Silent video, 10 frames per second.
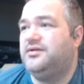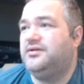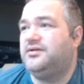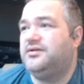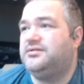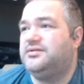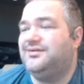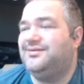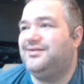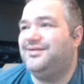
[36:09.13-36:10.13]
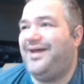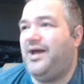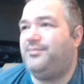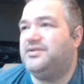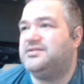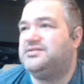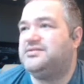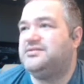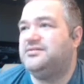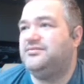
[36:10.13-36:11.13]
because it
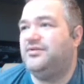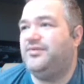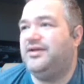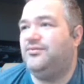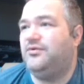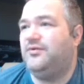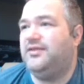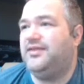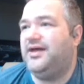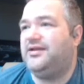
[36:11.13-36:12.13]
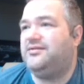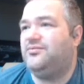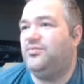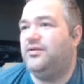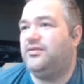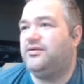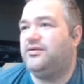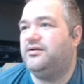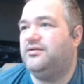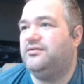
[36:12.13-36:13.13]
happens when we hit that
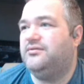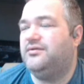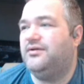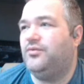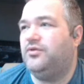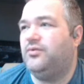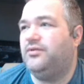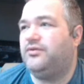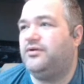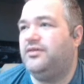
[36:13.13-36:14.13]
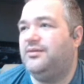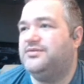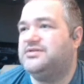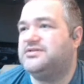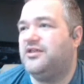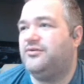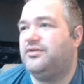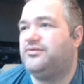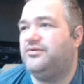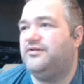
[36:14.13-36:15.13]
1/3, with 1/3 of the images all the way through.